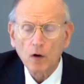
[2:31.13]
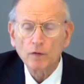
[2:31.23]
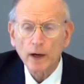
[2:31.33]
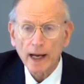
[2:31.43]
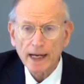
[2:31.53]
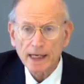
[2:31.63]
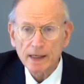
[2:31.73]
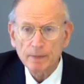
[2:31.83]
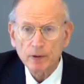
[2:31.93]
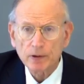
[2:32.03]
over
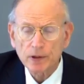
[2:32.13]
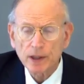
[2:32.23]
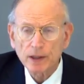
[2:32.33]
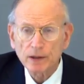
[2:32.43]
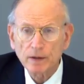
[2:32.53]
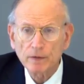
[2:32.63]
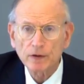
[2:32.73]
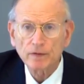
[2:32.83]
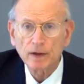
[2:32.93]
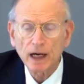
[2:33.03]
80% of
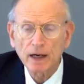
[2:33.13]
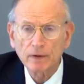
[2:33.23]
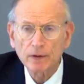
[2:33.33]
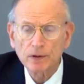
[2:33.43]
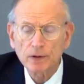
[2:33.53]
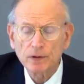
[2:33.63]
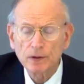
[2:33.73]
survivors